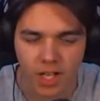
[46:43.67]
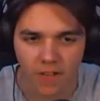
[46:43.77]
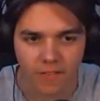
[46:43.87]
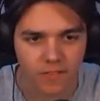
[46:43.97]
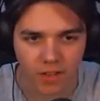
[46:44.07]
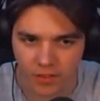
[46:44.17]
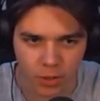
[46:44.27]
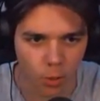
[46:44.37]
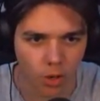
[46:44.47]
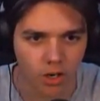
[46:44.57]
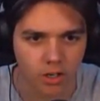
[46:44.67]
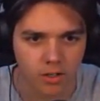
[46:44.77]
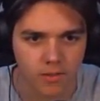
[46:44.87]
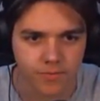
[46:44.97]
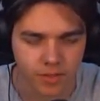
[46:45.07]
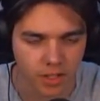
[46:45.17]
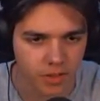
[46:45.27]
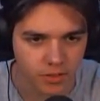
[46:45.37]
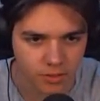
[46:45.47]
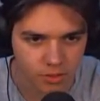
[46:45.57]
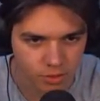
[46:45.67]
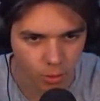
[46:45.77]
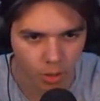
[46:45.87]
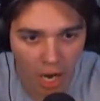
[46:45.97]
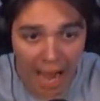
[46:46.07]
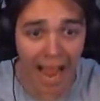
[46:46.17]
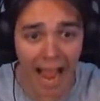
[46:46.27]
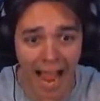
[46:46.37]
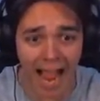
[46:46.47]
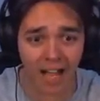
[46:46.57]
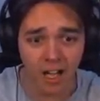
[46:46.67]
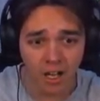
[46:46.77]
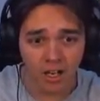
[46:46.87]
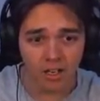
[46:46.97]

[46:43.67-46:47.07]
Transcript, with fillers: and the and the door, and the door. Ah!